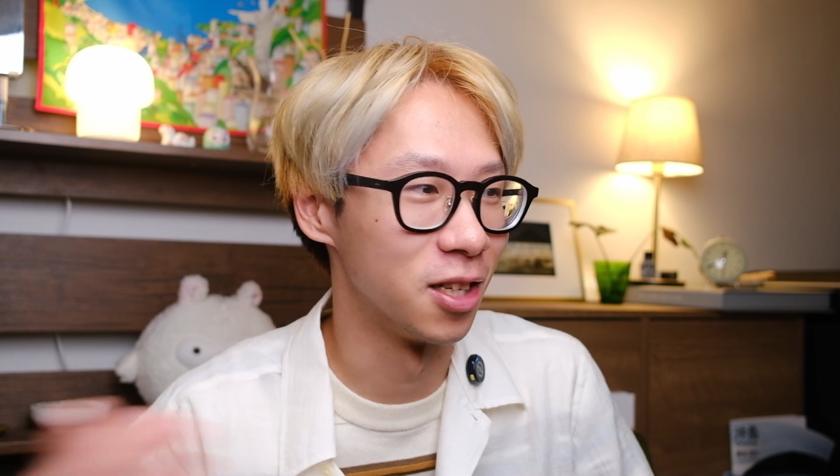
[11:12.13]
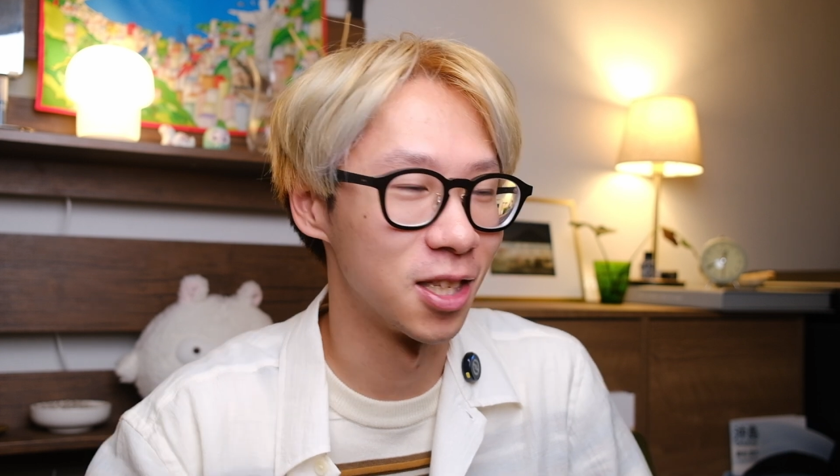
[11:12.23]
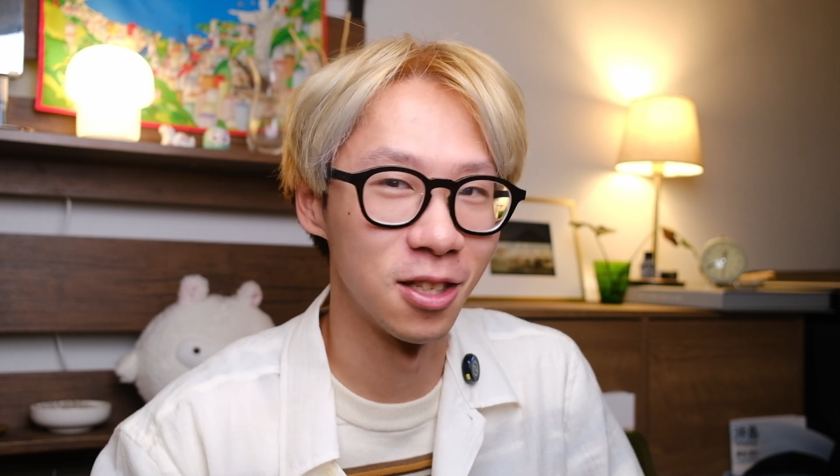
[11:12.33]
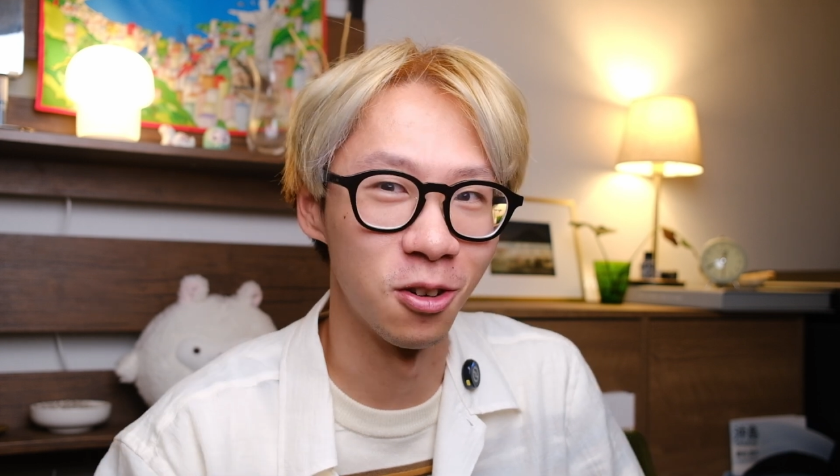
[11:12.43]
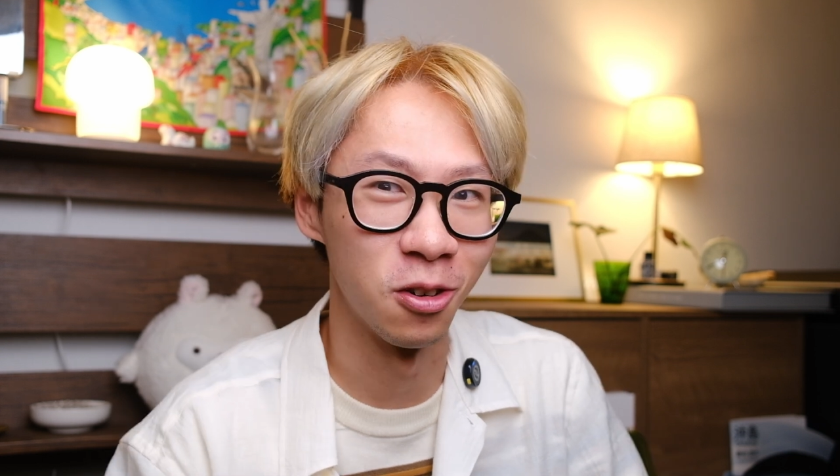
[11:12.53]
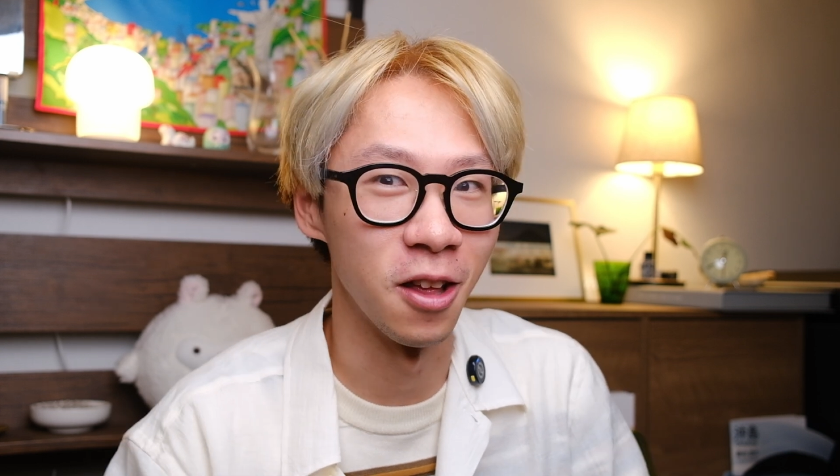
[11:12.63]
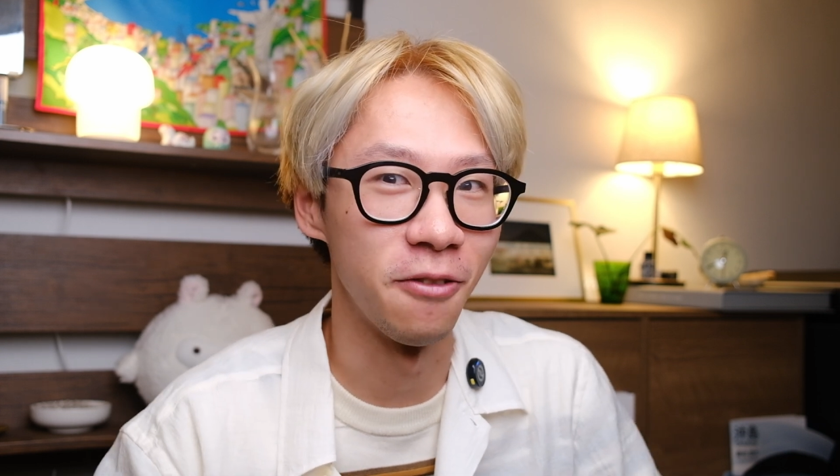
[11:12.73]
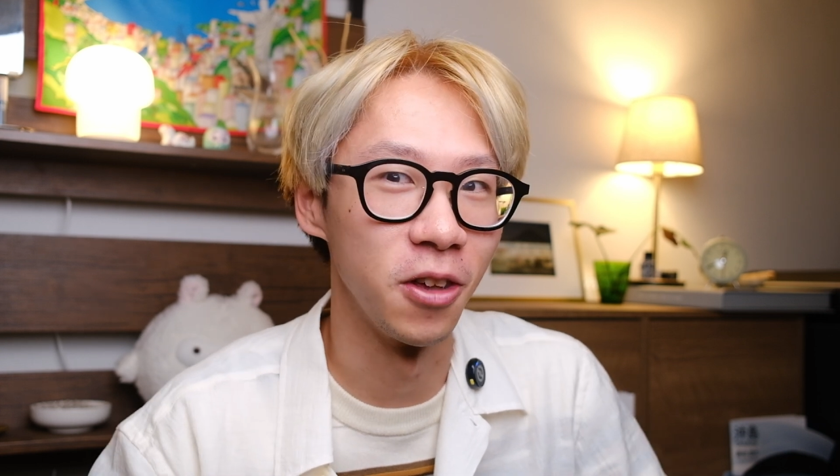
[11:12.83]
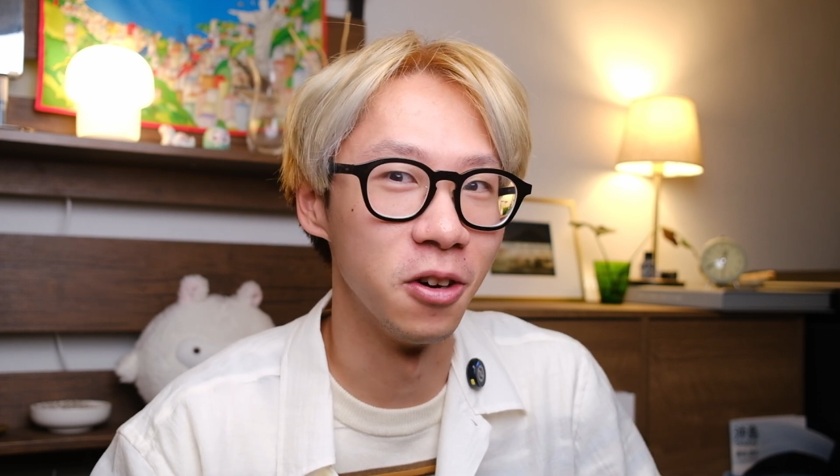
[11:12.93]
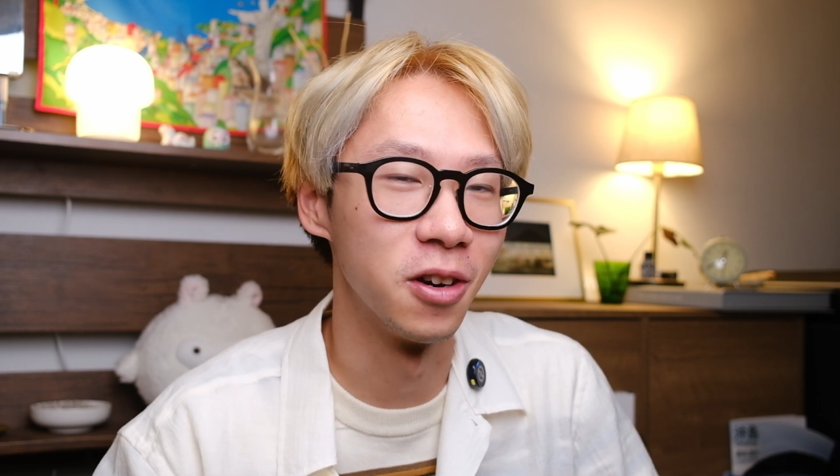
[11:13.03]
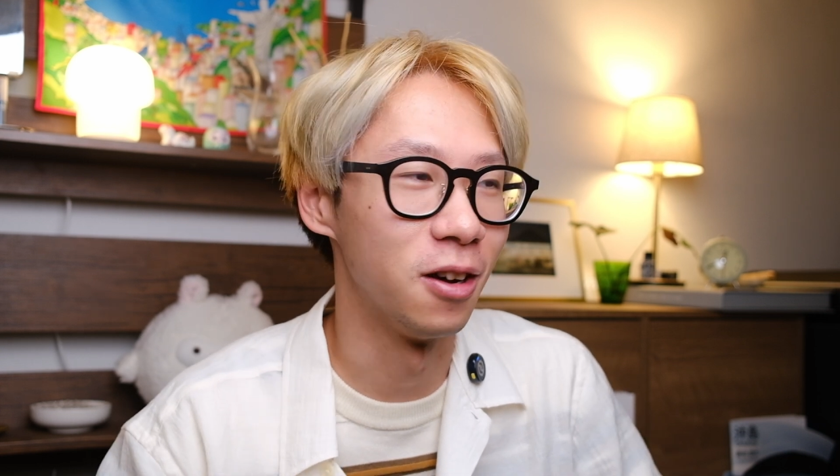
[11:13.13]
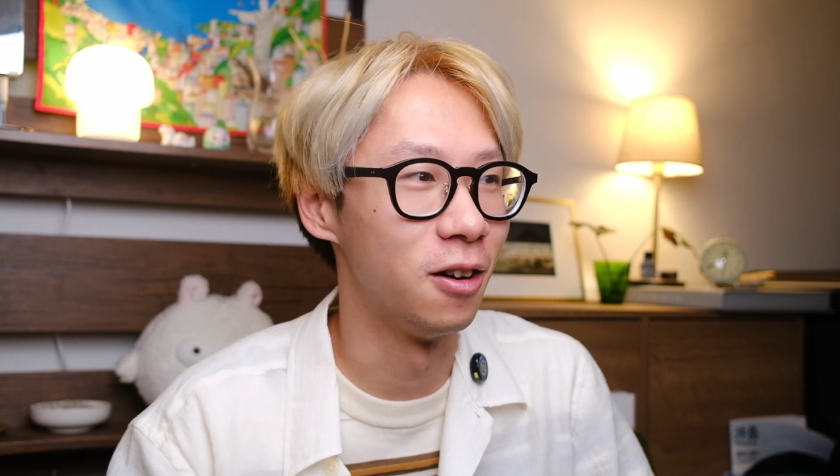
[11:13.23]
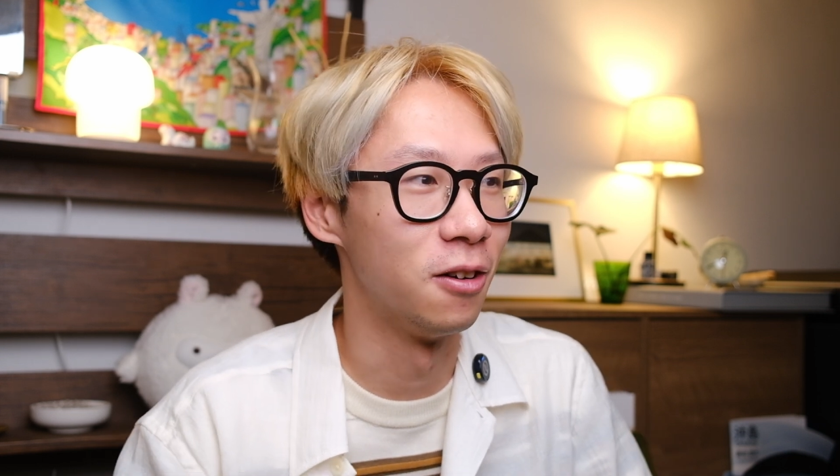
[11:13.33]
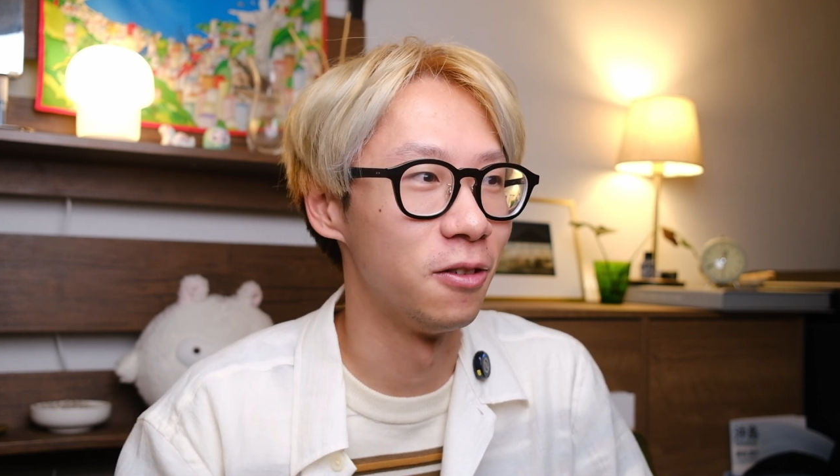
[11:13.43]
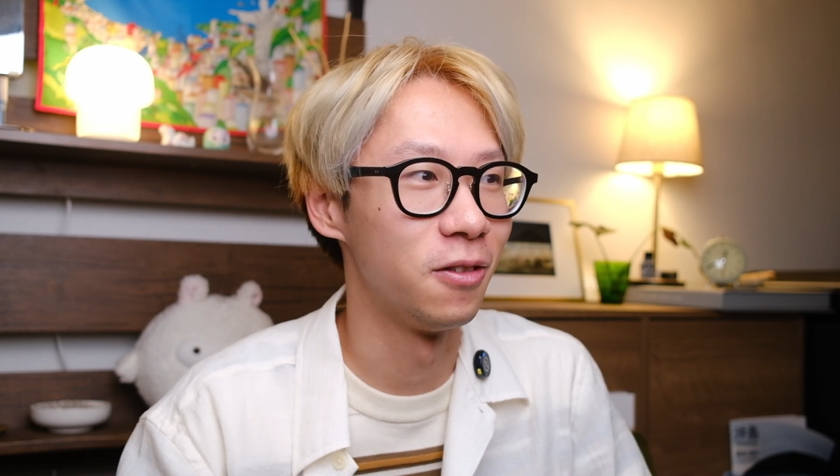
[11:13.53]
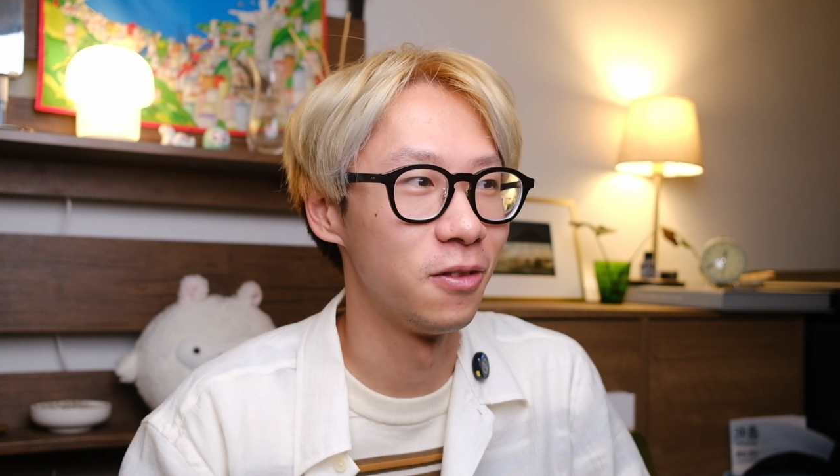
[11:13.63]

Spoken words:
sort of like field of